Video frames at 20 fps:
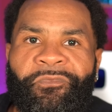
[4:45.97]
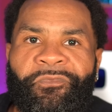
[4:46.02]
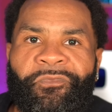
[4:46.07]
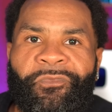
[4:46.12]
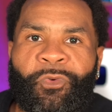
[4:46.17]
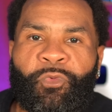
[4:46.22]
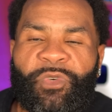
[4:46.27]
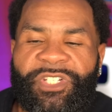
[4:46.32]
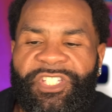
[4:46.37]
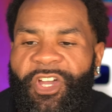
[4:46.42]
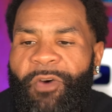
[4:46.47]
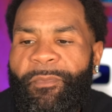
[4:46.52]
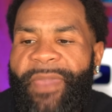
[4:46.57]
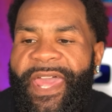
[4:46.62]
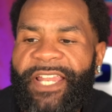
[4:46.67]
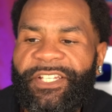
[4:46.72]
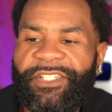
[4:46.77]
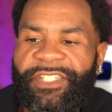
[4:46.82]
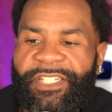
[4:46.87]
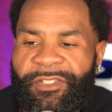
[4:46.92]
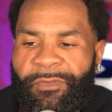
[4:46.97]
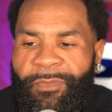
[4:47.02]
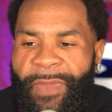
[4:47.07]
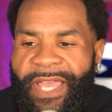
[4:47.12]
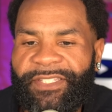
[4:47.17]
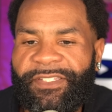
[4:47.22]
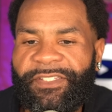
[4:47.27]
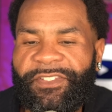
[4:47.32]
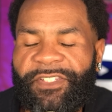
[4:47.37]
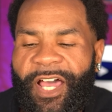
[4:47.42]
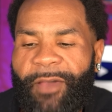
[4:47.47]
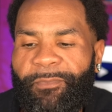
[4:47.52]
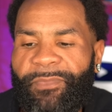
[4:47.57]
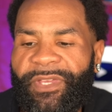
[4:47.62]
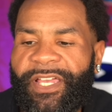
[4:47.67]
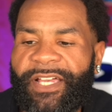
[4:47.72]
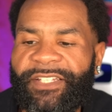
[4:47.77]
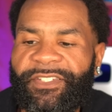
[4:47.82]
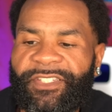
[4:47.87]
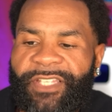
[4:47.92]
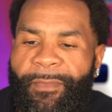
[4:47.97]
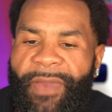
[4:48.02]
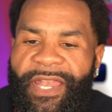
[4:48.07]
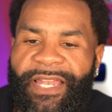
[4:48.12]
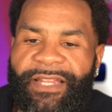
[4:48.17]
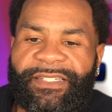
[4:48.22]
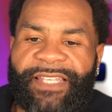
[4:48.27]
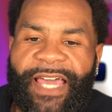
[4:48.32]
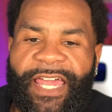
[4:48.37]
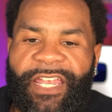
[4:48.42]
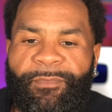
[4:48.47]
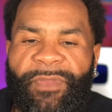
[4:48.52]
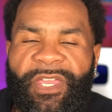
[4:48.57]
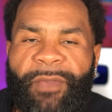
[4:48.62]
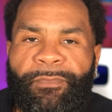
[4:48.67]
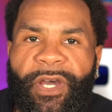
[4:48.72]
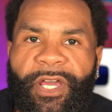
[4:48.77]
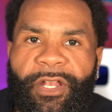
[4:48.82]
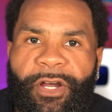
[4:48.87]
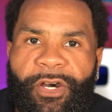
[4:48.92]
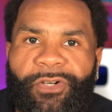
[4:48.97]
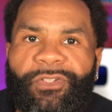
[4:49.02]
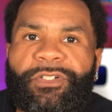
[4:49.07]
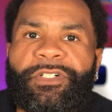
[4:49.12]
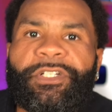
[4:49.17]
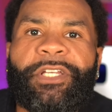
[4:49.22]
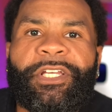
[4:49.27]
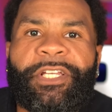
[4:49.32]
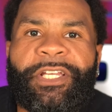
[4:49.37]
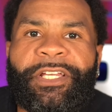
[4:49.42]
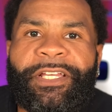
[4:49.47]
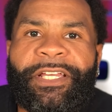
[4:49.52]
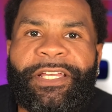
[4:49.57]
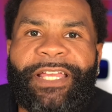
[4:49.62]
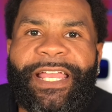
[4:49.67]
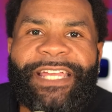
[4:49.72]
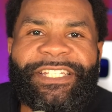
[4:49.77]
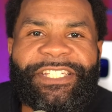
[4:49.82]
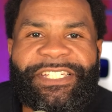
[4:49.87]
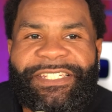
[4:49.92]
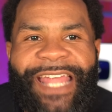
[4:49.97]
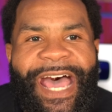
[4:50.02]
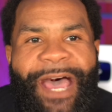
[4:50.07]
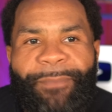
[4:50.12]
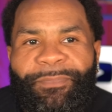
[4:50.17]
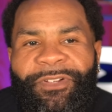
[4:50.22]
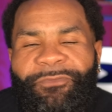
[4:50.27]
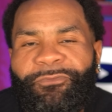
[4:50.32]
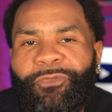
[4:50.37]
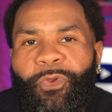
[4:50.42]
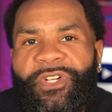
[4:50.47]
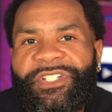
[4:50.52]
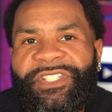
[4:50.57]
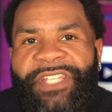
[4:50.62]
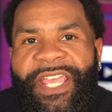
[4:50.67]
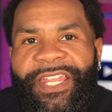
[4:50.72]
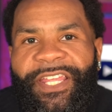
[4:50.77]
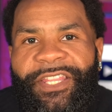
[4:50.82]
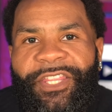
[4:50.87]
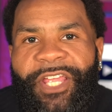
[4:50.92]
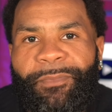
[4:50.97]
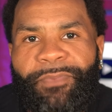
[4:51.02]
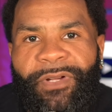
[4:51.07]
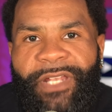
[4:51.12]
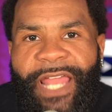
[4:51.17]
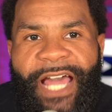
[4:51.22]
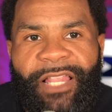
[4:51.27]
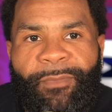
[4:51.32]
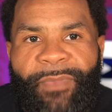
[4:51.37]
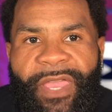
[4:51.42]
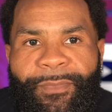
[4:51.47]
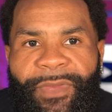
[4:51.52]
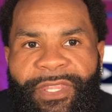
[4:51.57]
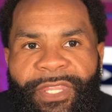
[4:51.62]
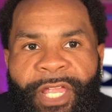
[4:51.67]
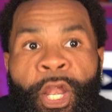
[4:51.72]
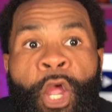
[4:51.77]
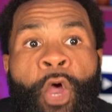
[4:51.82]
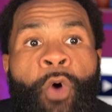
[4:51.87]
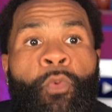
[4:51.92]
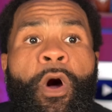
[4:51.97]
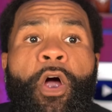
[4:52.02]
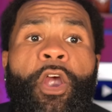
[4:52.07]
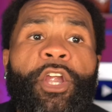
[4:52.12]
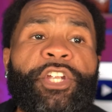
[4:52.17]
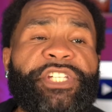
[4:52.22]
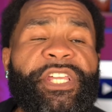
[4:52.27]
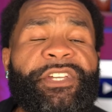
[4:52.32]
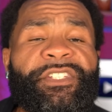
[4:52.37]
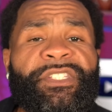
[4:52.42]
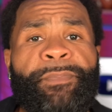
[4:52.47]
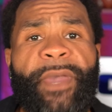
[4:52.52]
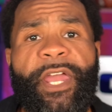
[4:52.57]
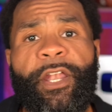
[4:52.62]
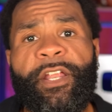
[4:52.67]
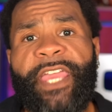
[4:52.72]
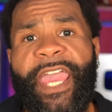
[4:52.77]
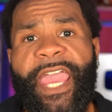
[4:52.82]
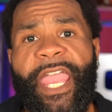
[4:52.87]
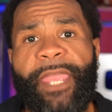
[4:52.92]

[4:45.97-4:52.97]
We still managed to mess this up because somebody decided to be a butthole and just not put Florida State in there, put Alabama in there. Well, RG is a better game.